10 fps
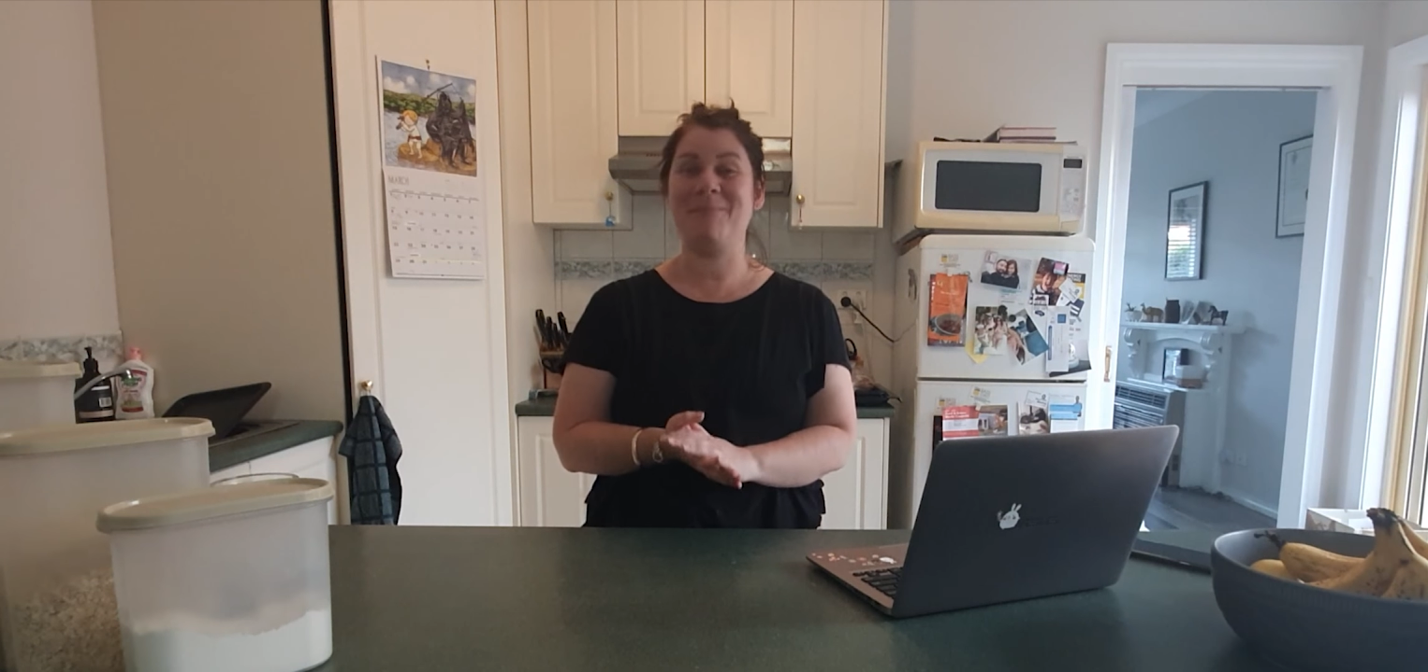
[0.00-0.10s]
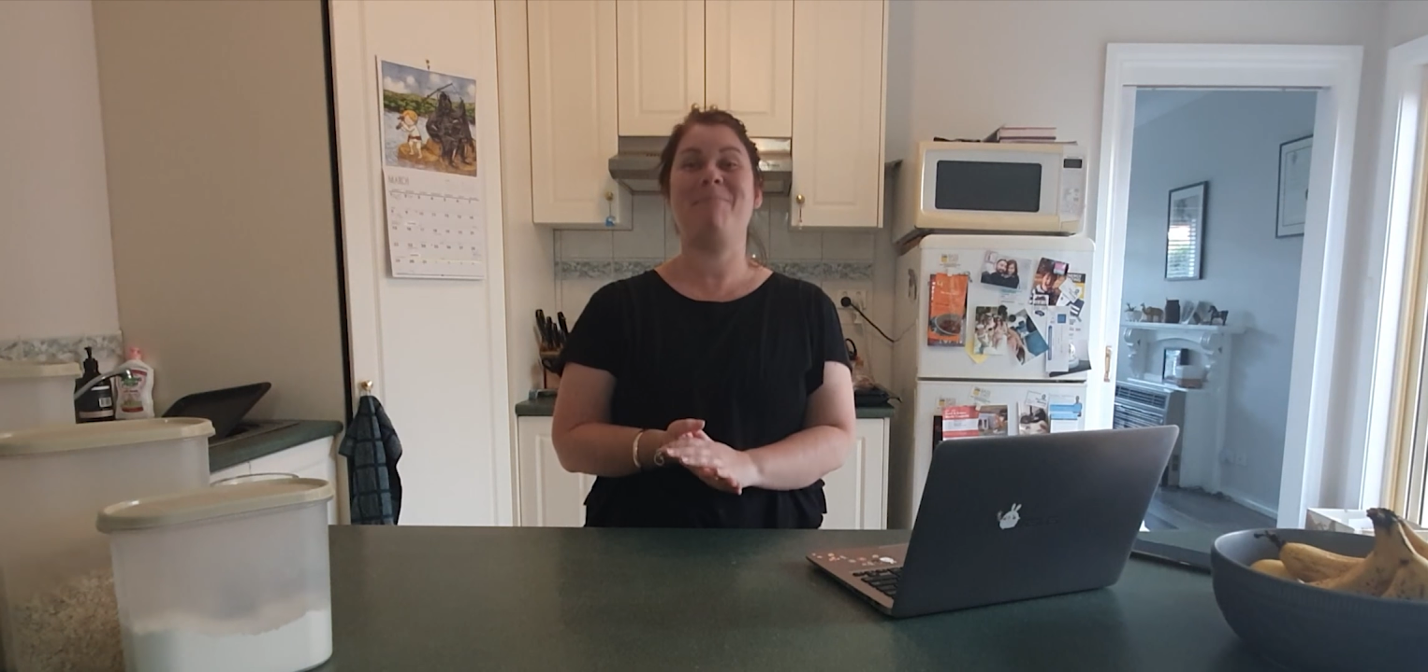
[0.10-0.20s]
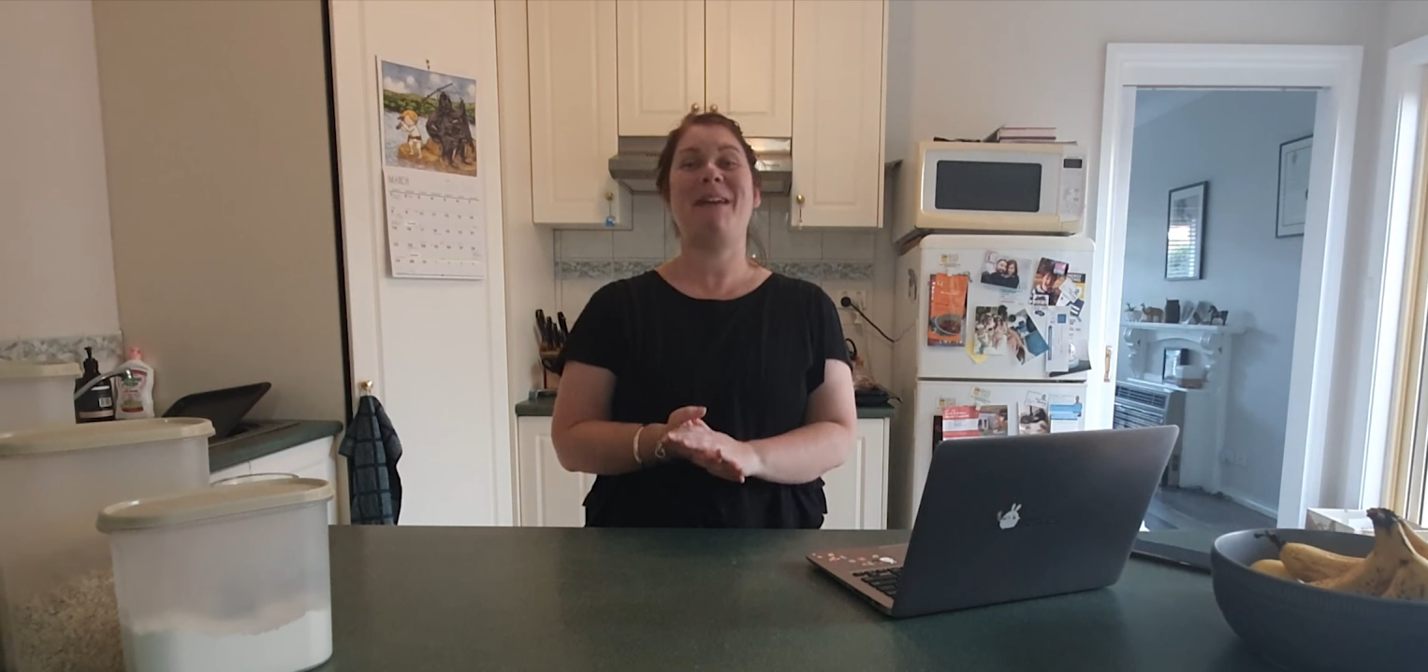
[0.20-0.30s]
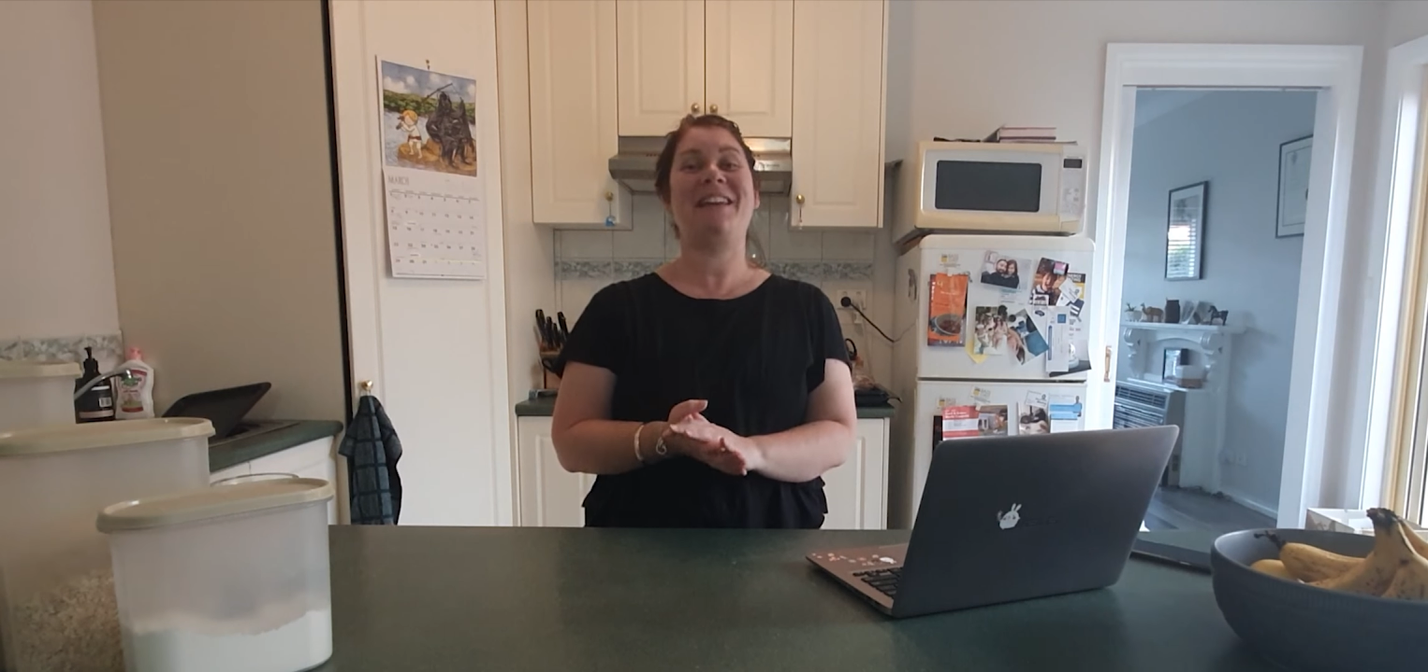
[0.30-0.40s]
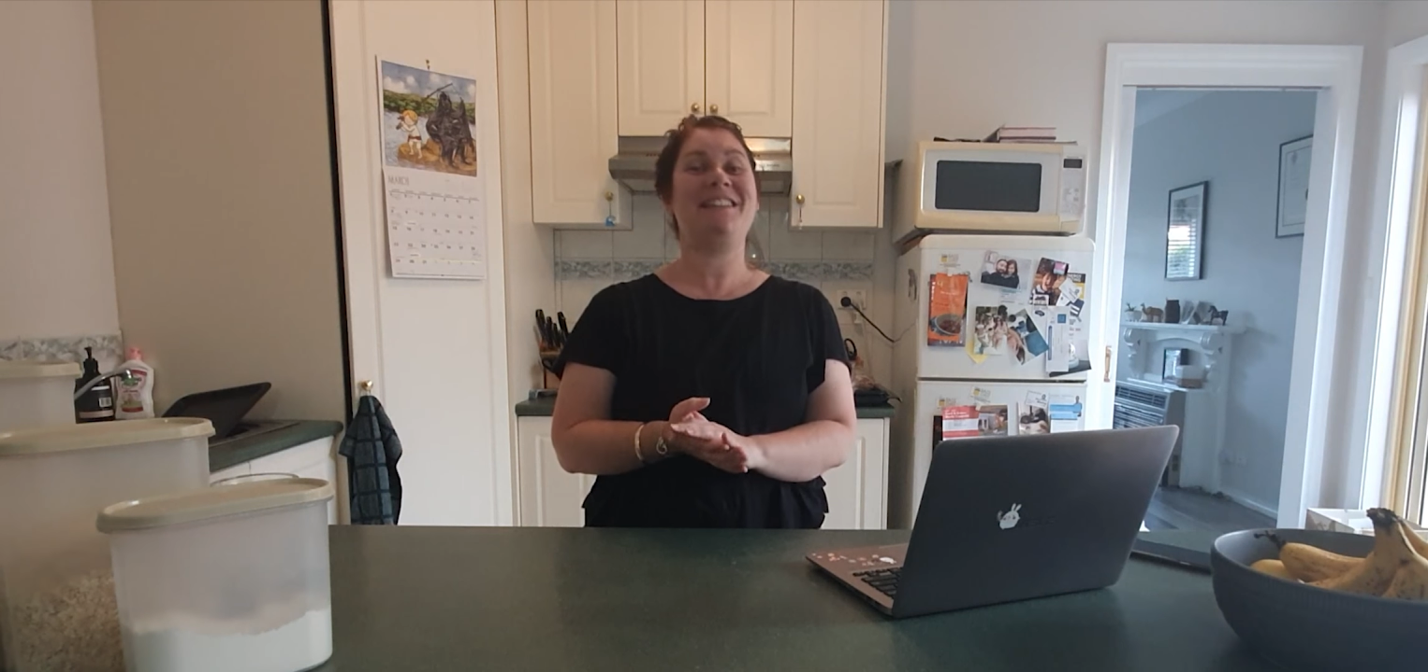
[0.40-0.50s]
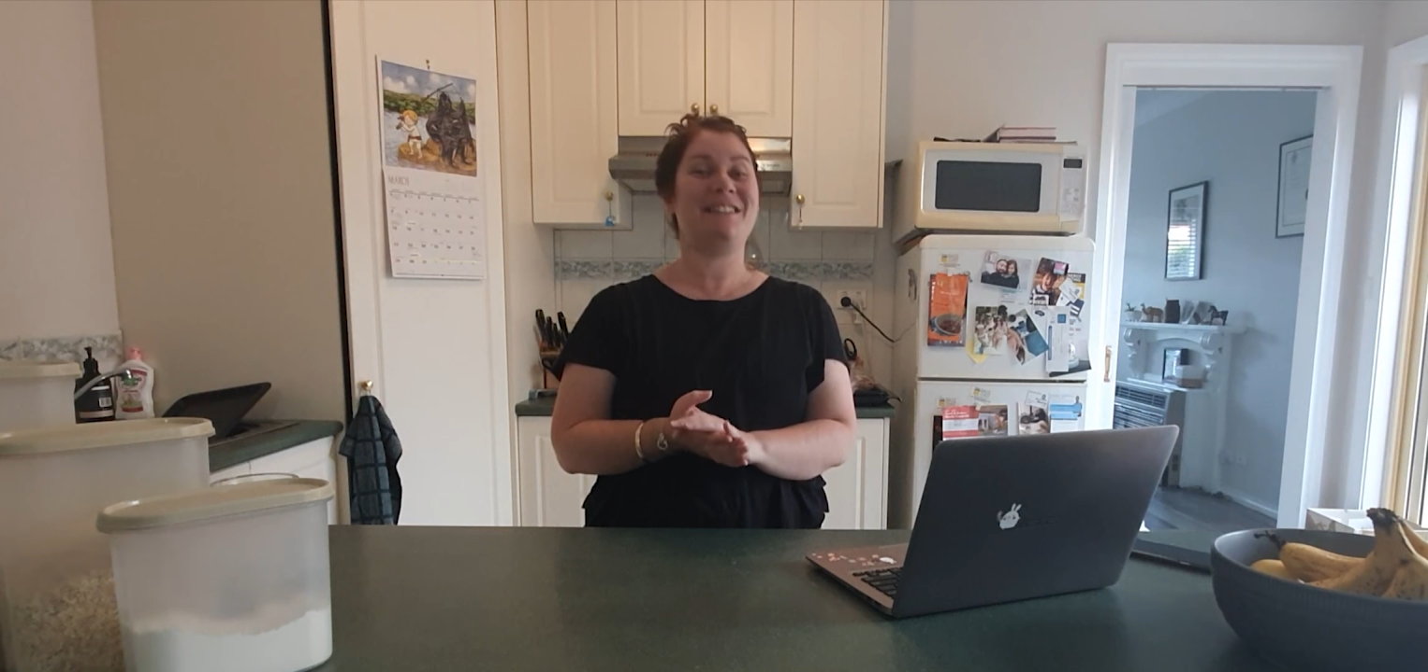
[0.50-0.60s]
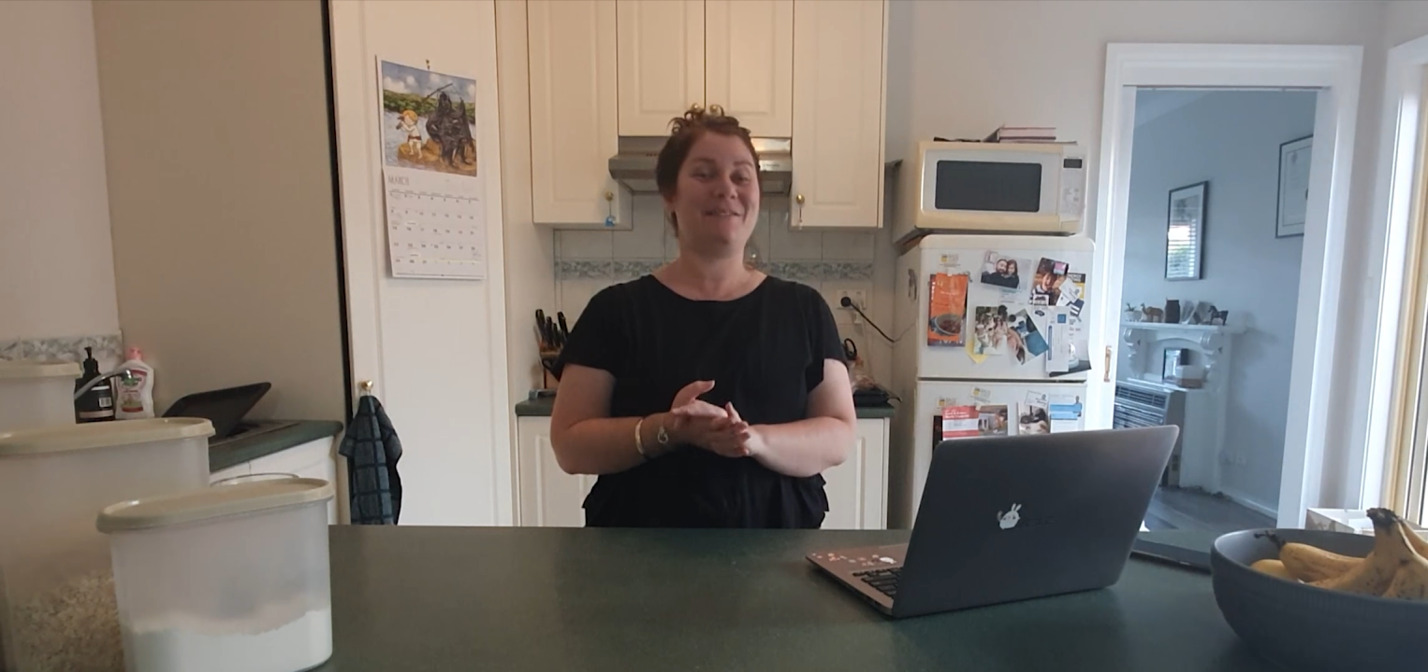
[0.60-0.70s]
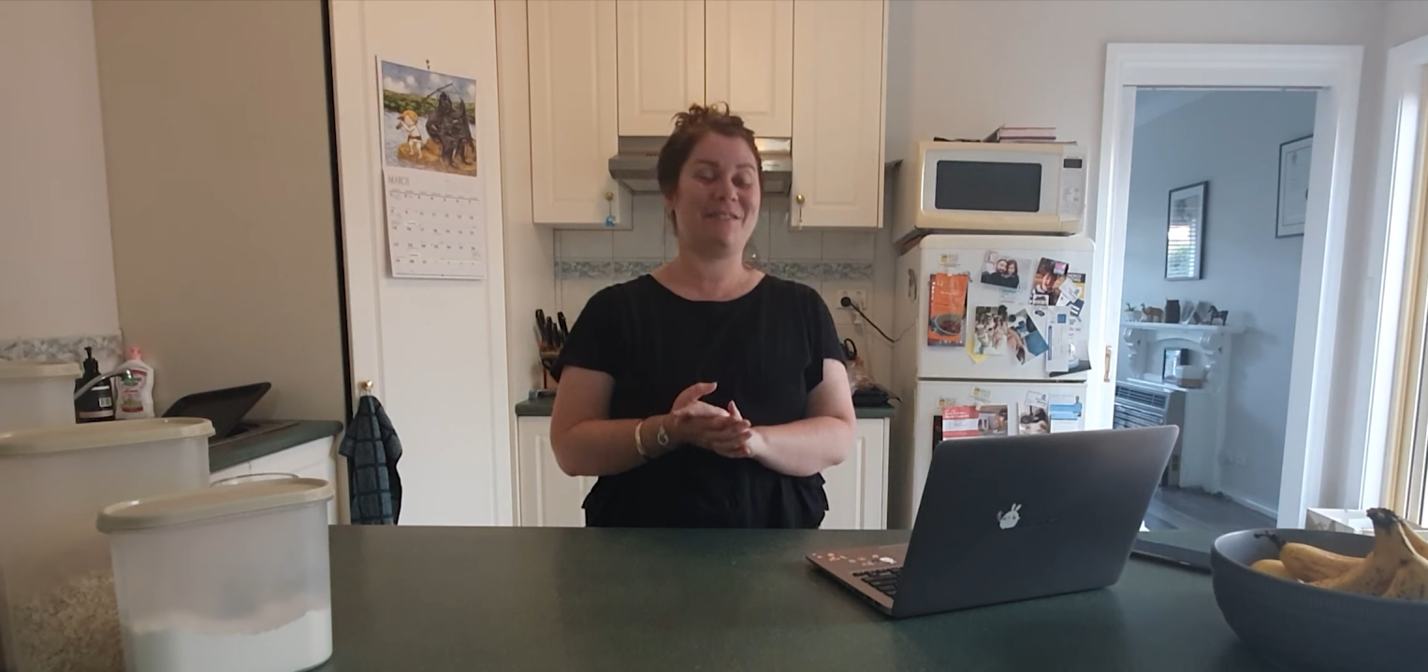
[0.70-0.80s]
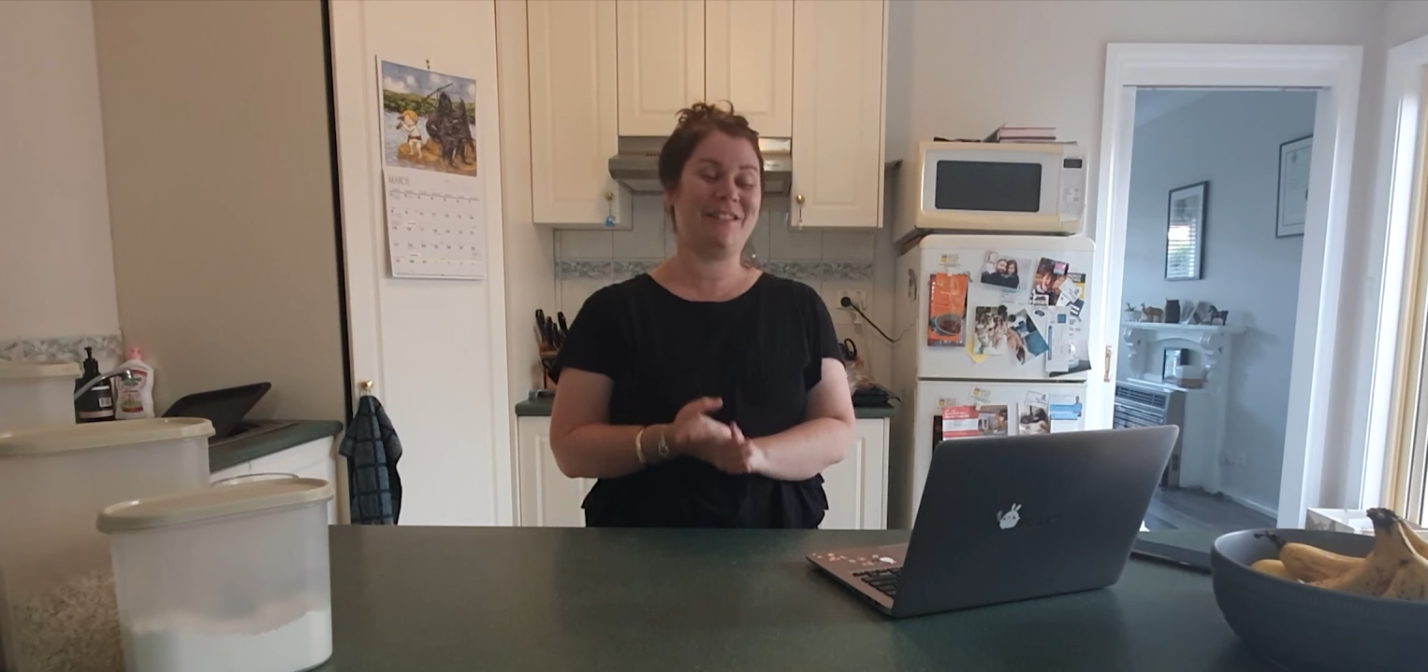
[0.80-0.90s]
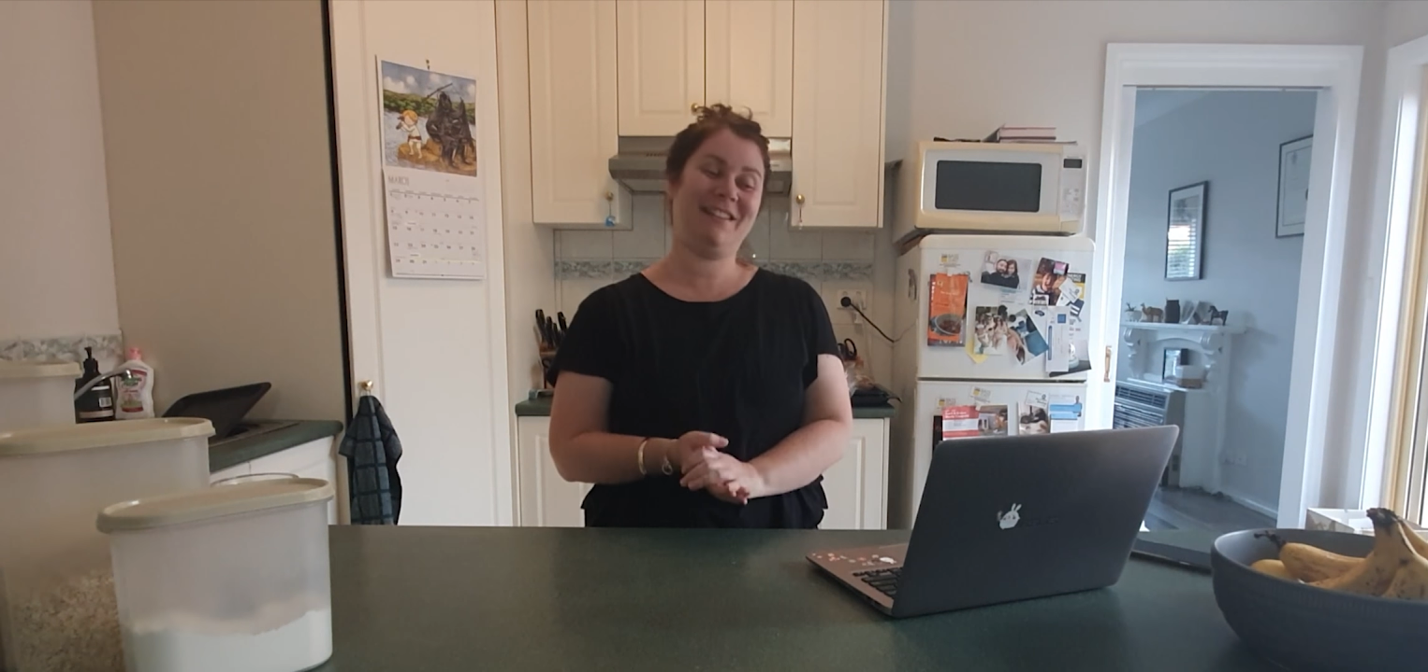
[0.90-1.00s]
bake
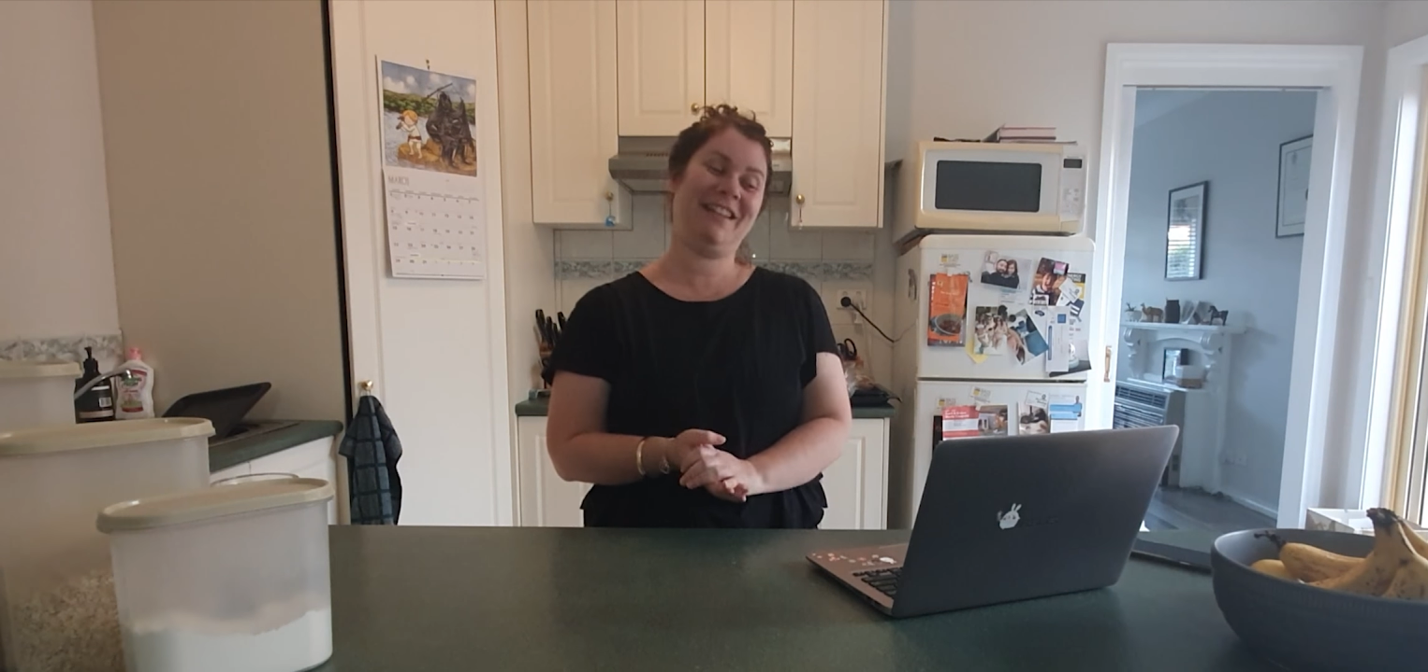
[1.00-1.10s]
different